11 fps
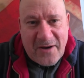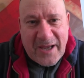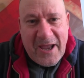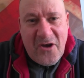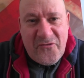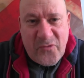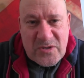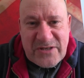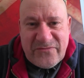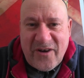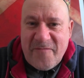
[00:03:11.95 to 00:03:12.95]
okay,
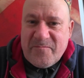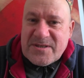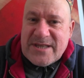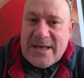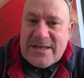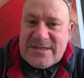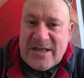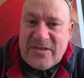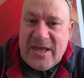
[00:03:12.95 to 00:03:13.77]
45% said